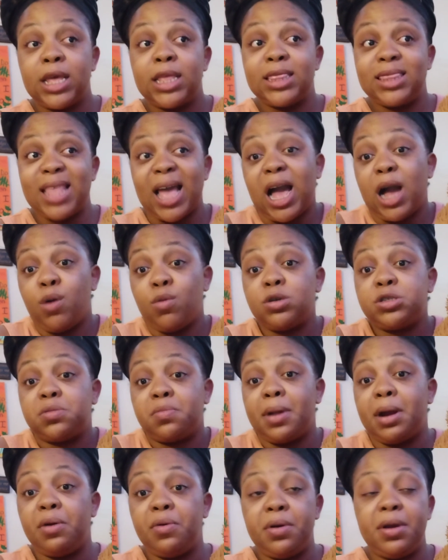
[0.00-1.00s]
That was
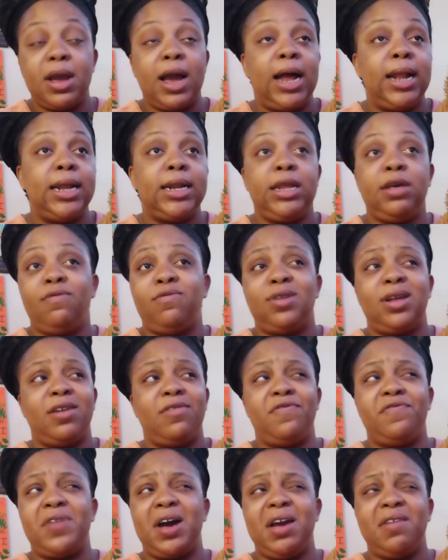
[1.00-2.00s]
my reality for
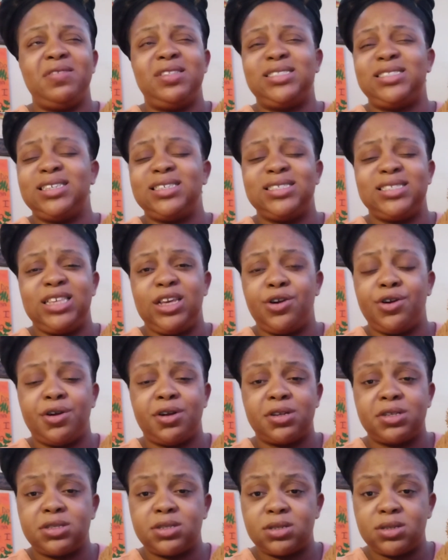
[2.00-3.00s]
like 5, 6
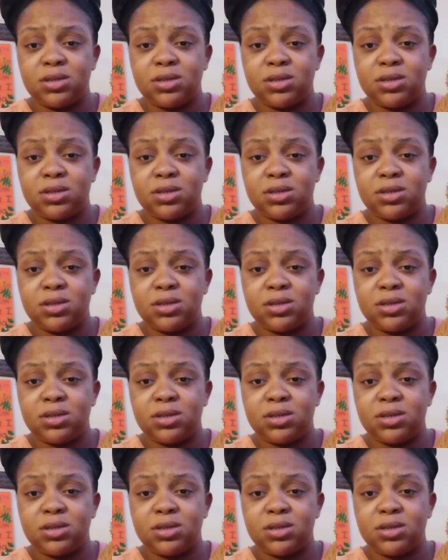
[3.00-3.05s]
years.